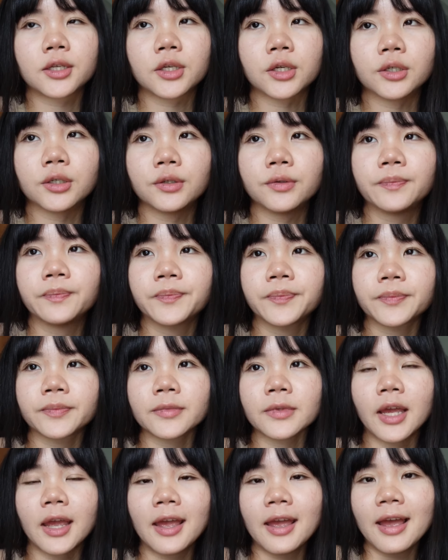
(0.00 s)
So
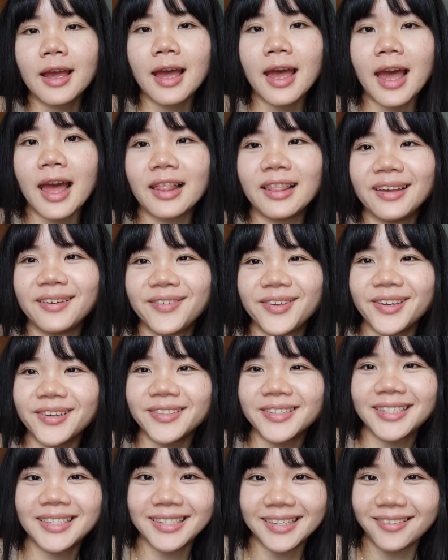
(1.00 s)
I love
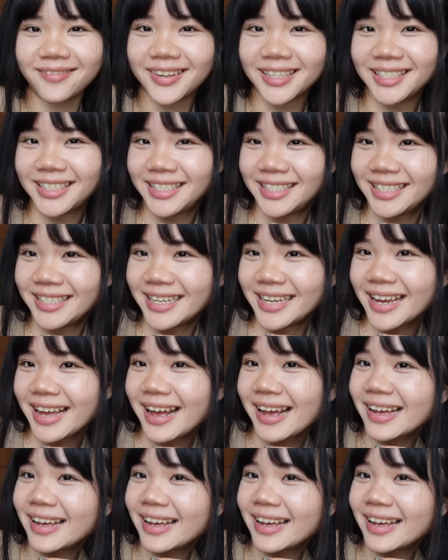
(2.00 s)
you so much.